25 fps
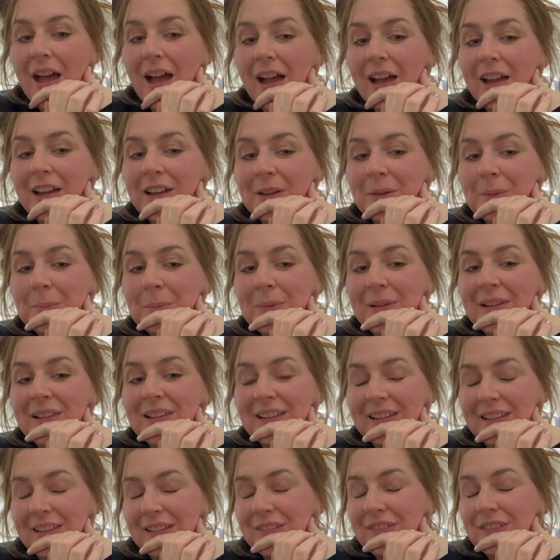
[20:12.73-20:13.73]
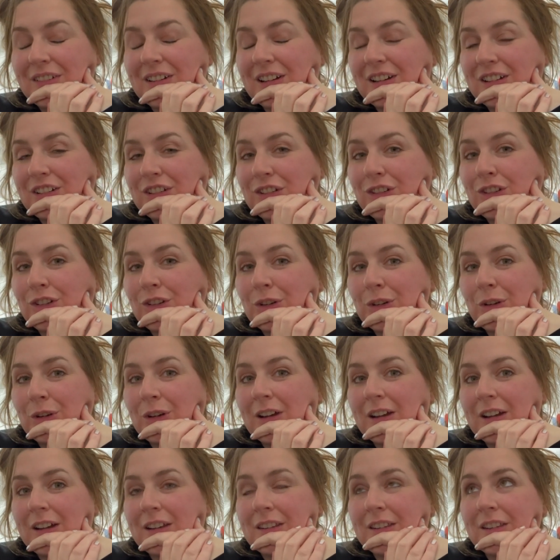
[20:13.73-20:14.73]
I completely forgot to show you
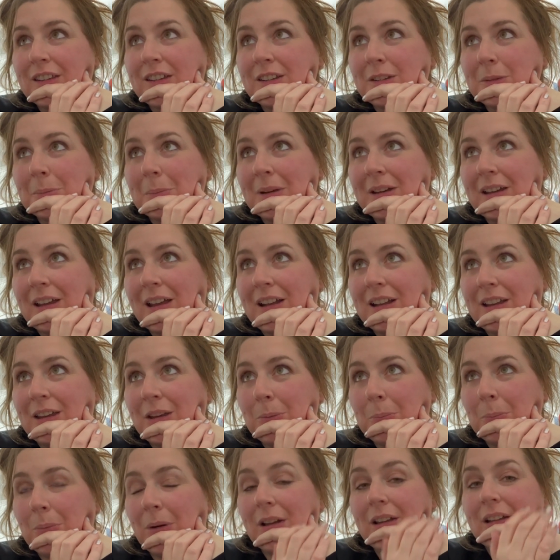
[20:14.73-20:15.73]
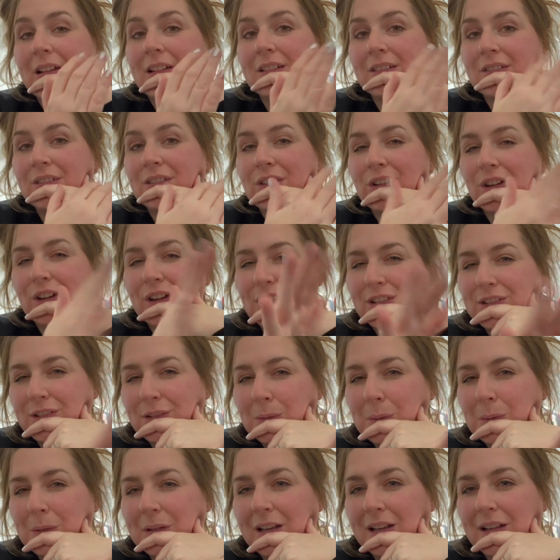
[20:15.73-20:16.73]
guys the spaghetti, but you guys know
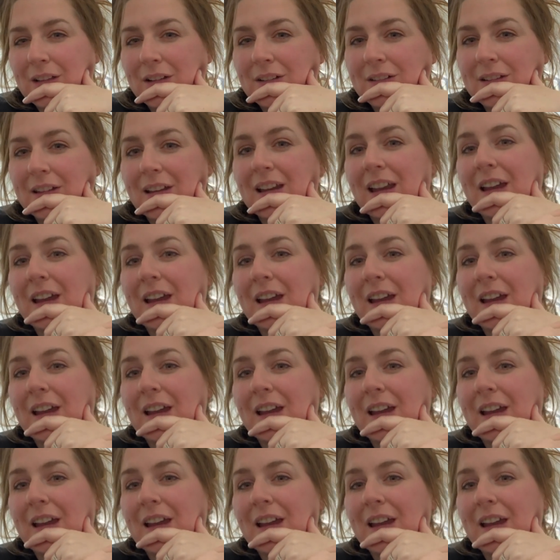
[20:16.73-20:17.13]
what that looks like.